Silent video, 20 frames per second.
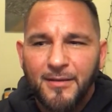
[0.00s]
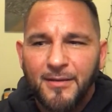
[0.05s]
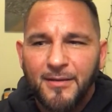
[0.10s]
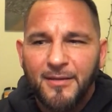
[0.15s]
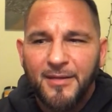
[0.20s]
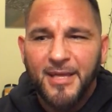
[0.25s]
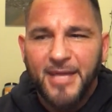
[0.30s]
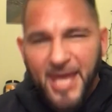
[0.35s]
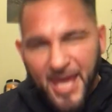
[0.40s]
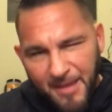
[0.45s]

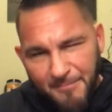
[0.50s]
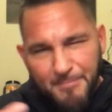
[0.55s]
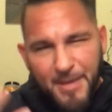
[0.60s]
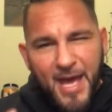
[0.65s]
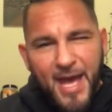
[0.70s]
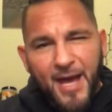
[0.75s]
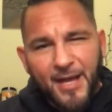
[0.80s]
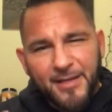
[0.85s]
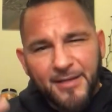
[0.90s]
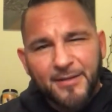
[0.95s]
It came
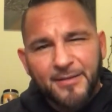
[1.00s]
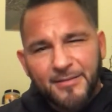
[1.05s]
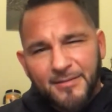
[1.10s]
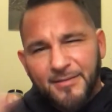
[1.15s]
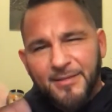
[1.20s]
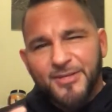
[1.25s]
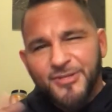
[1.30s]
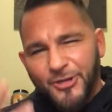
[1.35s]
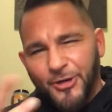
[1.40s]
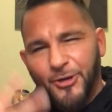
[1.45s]
back,
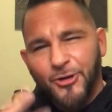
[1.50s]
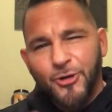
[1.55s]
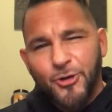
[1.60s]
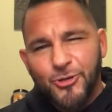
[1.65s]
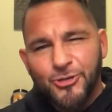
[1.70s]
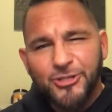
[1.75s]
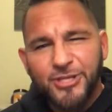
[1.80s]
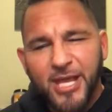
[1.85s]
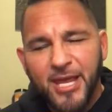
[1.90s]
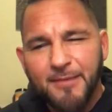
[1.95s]
this
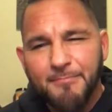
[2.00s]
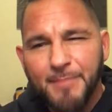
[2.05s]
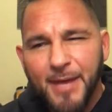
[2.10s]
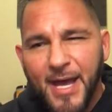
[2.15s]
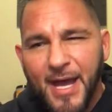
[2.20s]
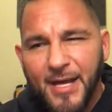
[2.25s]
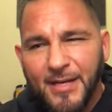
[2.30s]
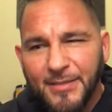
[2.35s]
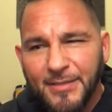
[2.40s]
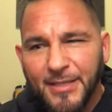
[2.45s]
urge came
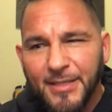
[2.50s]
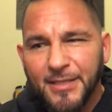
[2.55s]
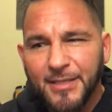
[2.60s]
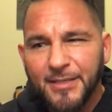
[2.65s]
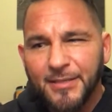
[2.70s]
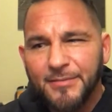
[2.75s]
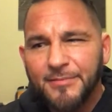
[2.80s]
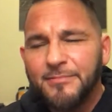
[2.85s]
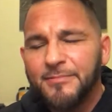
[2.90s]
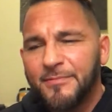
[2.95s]
back like,
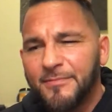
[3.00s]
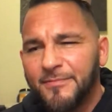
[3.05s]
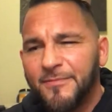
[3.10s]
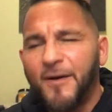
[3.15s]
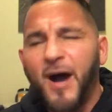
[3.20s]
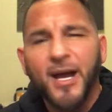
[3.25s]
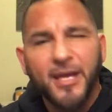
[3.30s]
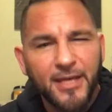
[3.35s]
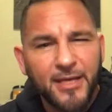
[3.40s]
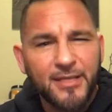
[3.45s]

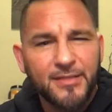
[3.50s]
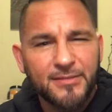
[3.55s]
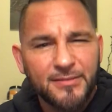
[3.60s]
fuck it.